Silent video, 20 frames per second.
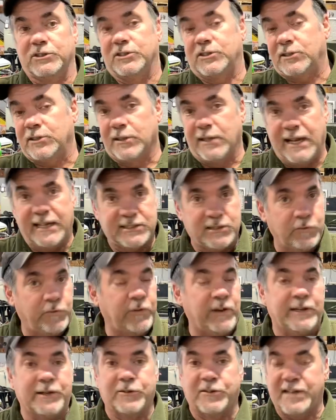still has a
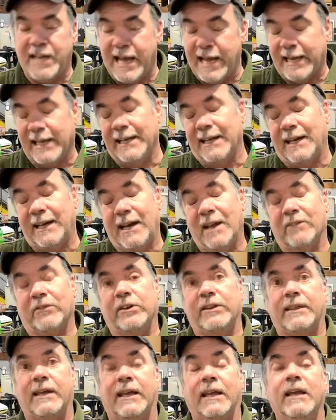fender tag in it and
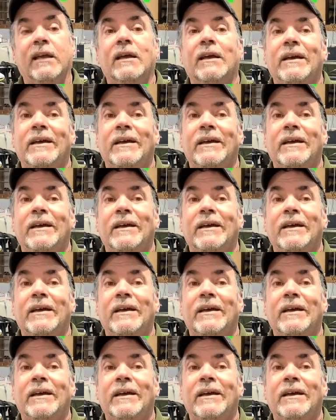everything.